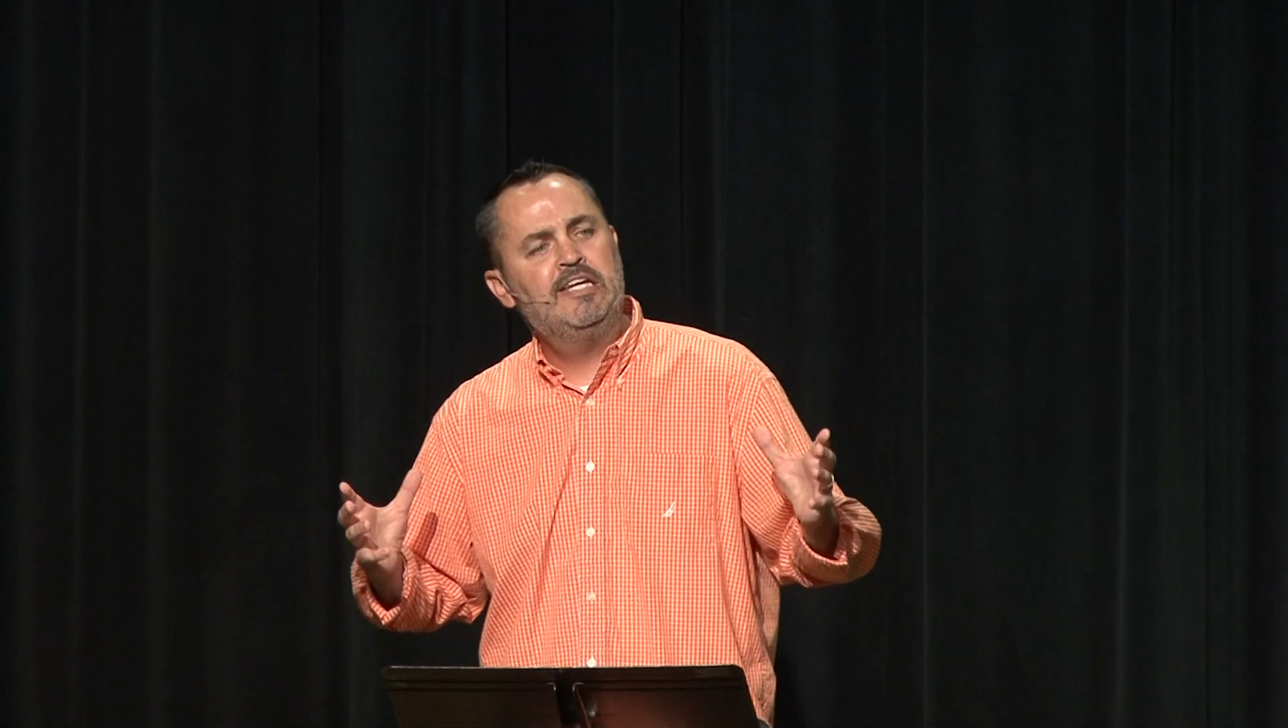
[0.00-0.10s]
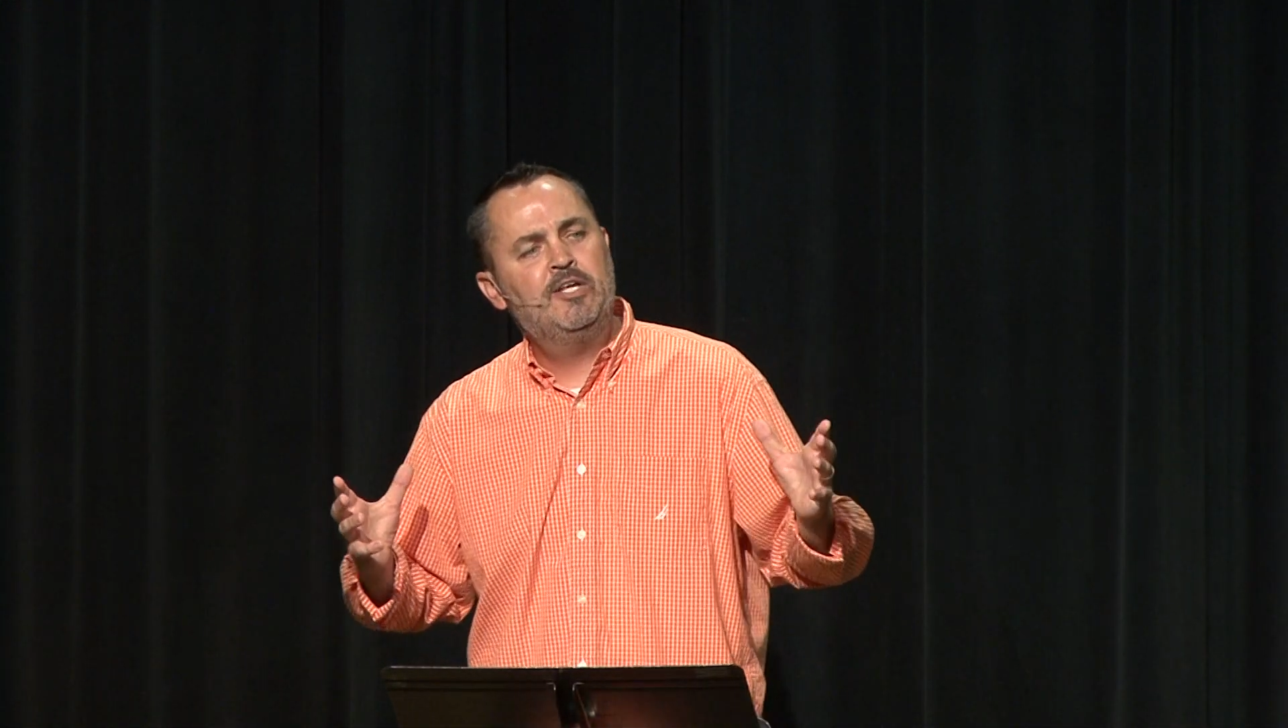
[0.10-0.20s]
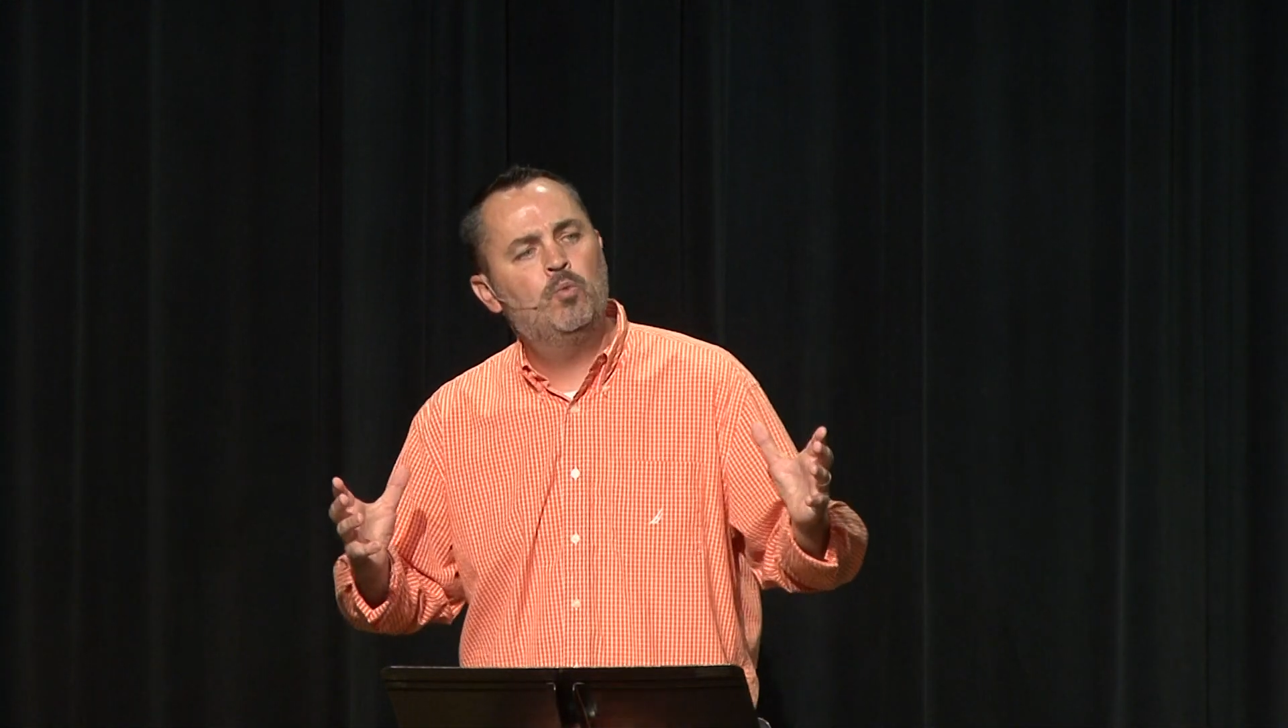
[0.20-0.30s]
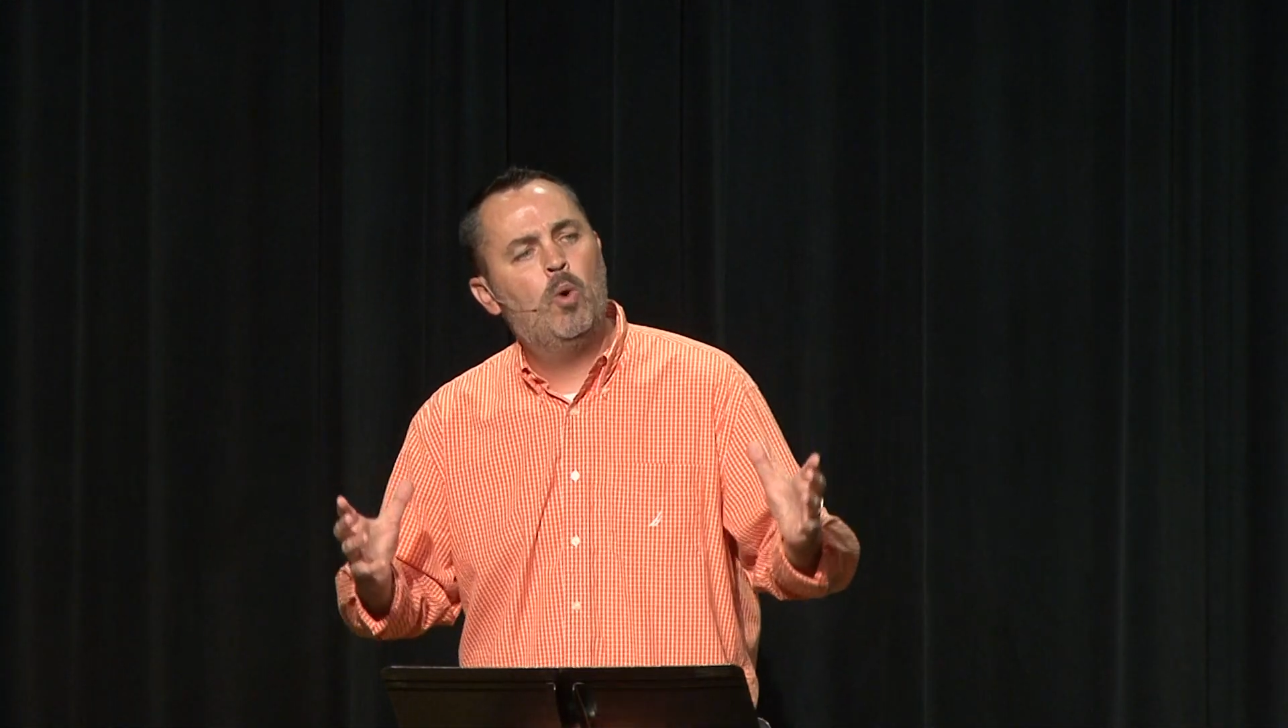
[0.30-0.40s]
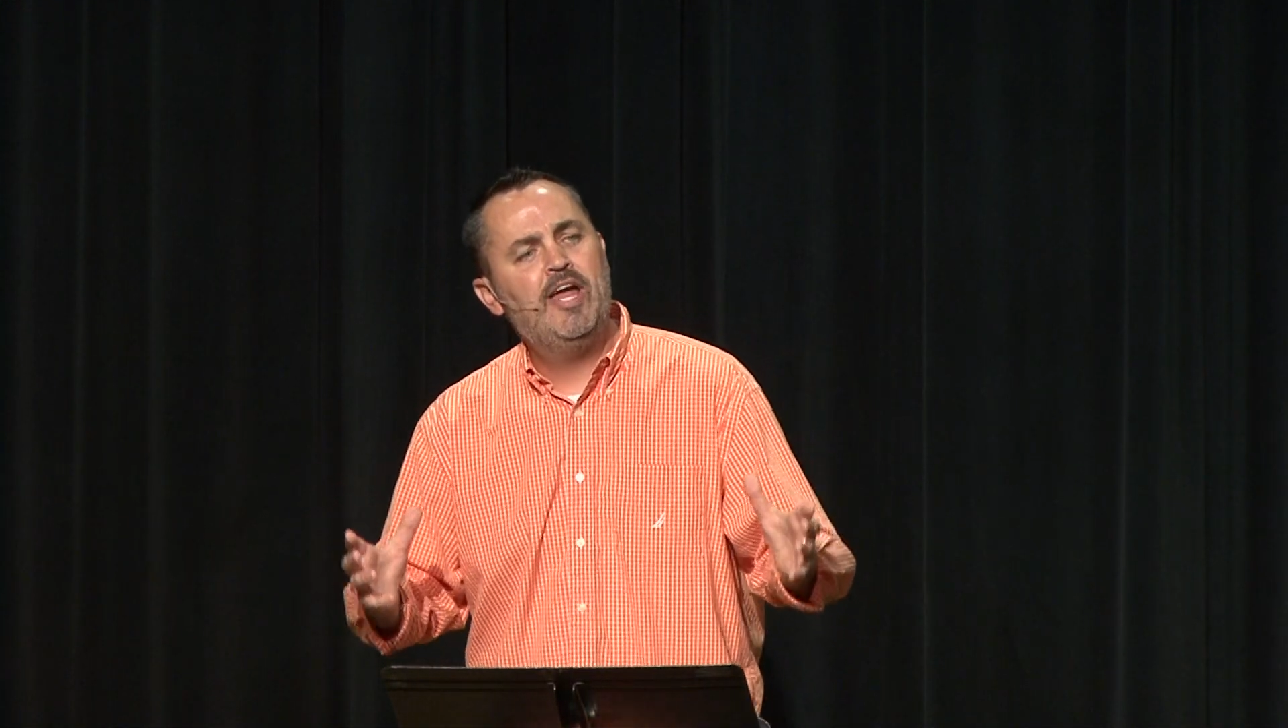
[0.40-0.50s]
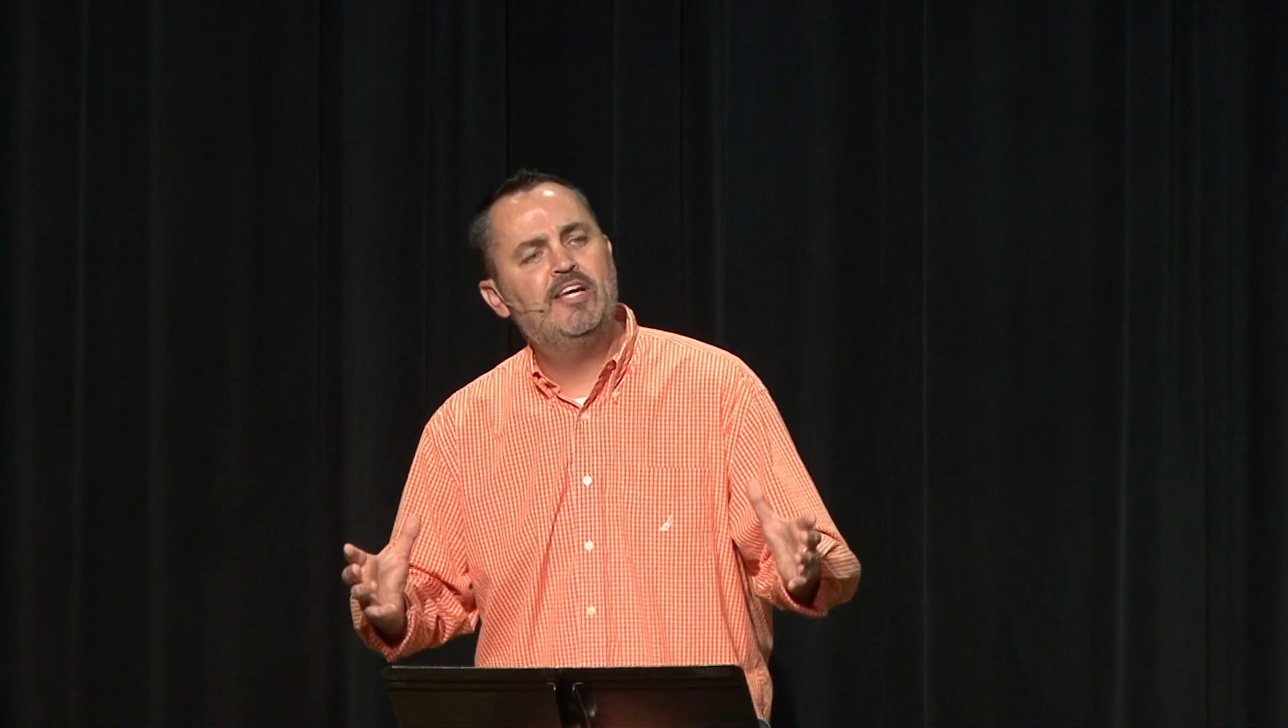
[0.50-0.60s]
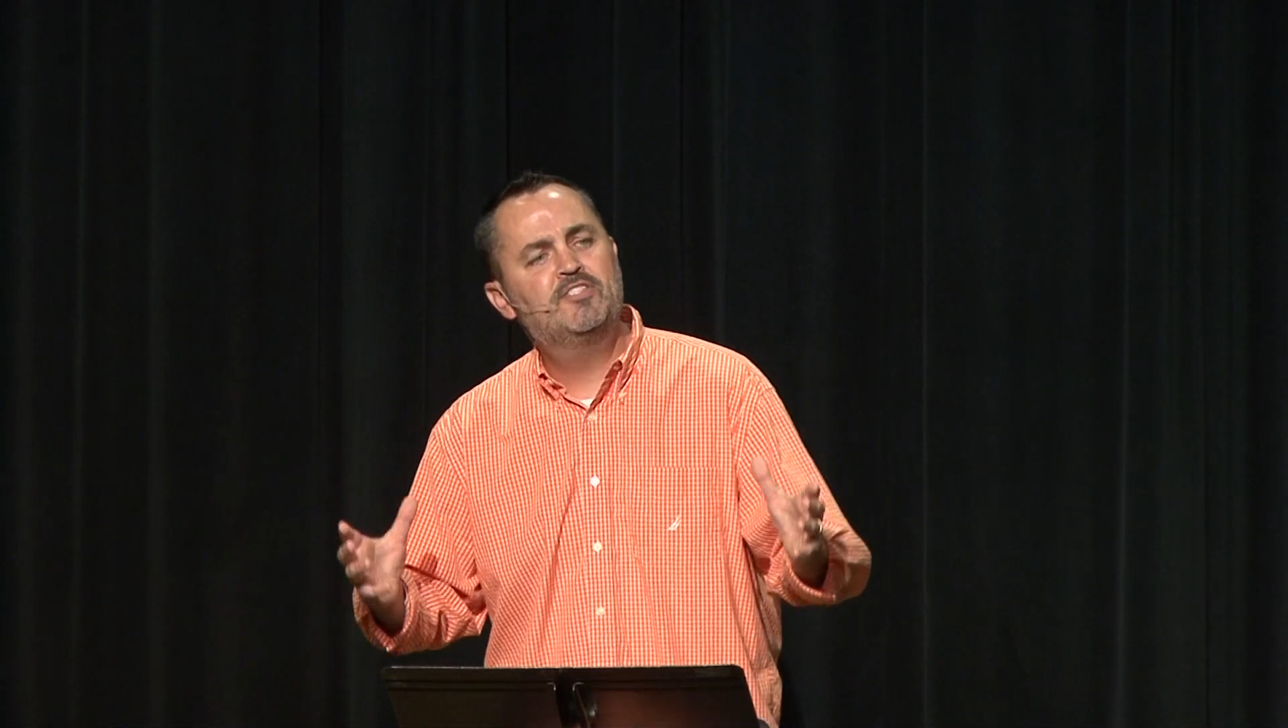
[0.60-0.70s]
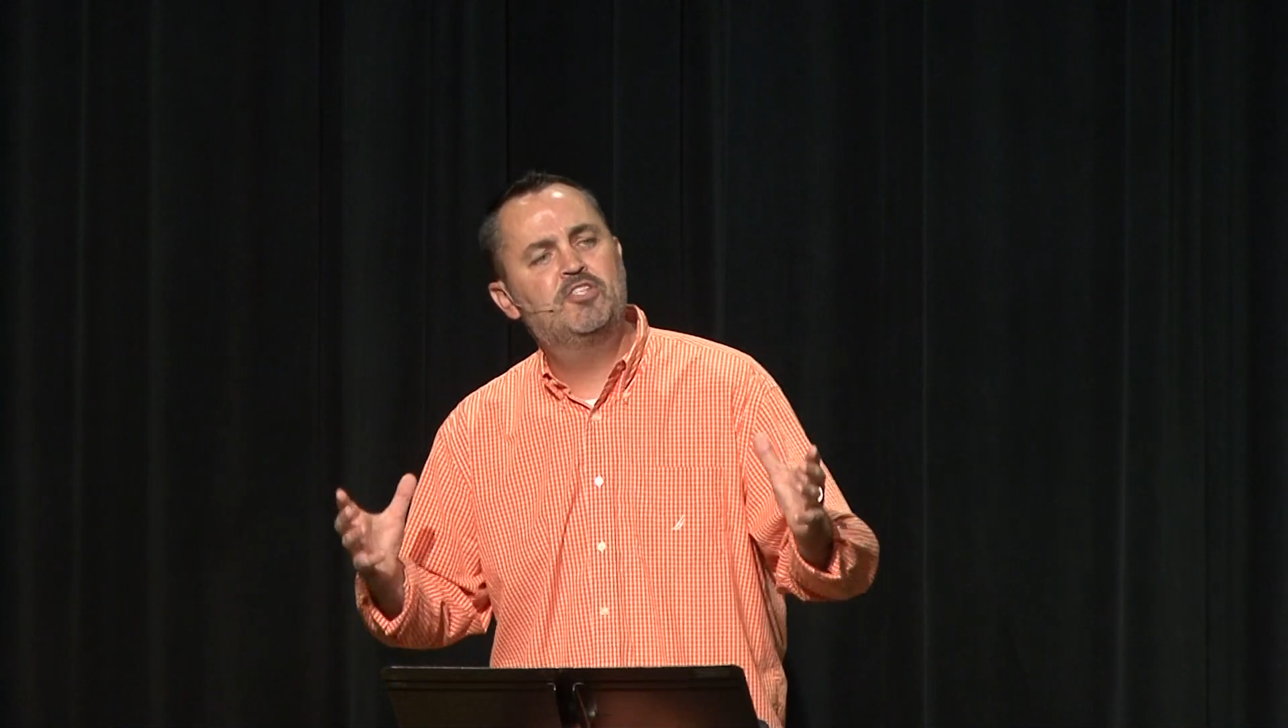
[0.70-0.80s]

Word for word: in ways